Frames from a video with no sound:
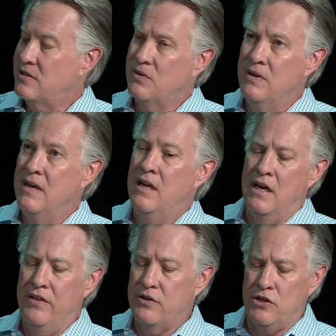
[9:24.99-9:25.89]
So
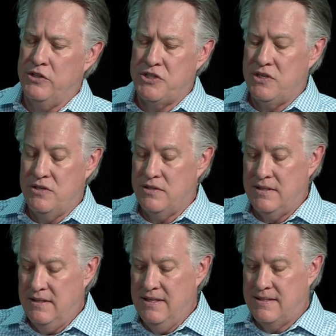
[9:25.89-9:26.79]
other cultures,
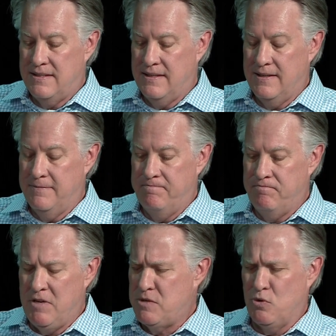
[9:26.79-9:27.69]
it's
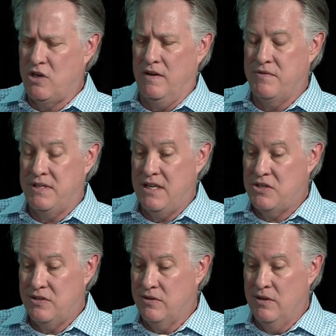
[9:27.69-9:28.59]
much more
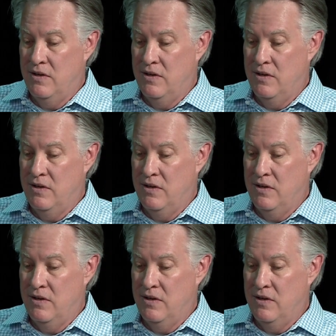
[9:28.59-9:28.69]
confrontational.